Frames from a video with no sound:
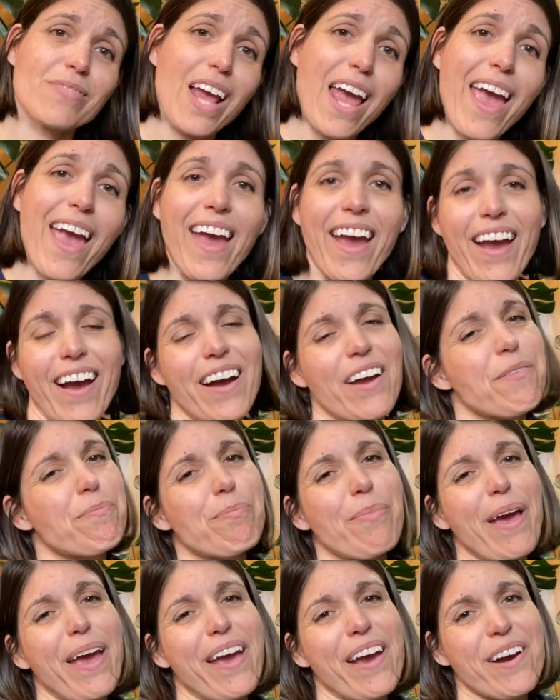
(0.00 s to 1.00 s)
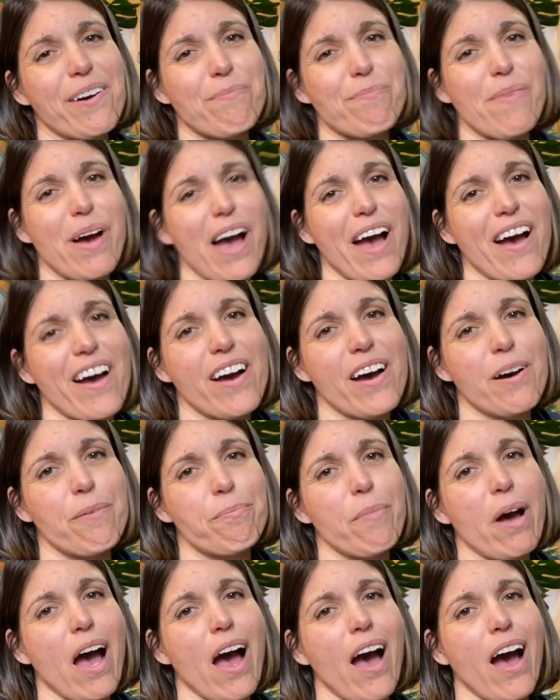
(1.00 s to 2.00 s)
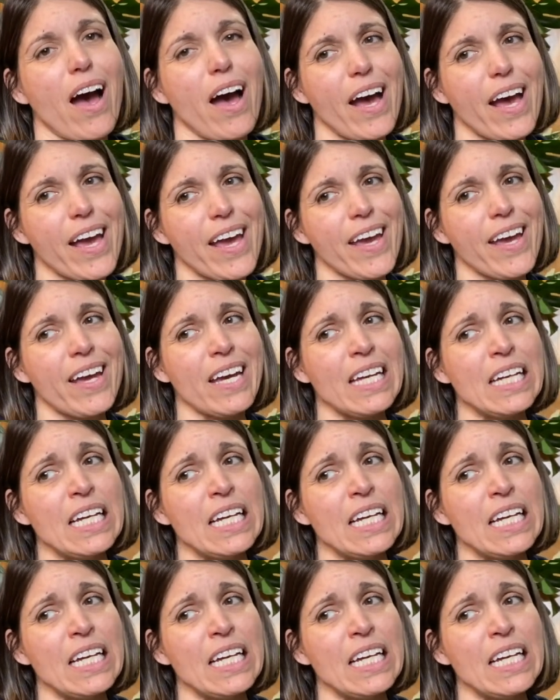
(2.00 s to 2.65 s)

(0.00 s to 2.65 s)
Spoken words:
Hey, I'm Pam. I